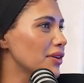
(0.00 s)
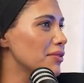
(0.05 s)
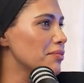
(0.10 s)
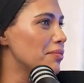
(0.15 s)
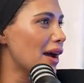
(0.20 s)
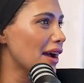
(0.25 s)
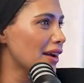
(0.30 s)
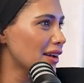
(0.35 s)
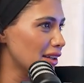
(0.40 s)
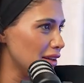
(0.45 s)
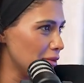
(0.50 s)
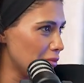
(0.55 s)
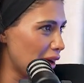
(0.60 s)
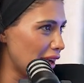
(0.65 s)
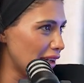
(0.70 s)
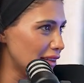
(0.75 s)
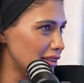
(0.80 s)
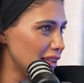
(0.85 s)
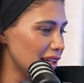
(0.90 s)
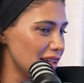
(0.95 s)
back in
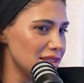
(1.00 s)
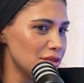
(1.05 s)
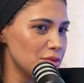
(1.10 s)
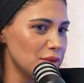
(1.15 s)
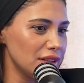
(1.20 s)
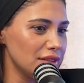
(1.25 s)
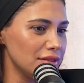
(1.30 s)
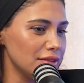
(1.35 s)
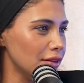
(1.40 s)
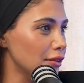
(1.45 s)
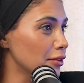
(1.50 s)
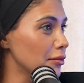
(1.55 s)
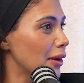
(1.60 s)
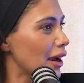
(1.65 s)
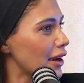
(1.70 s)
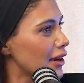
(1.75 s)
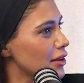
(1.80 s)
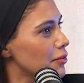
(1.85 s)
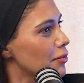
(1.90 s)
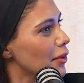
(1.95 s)
my days
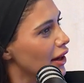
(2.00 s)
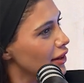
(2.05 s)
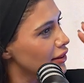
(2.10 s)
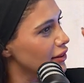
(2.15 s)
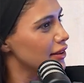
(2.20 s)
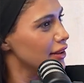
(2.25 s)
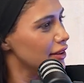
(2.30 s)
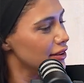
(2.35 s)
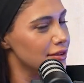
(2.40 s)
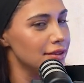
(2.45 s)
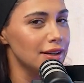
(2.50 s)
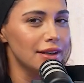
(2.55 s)
back in my days,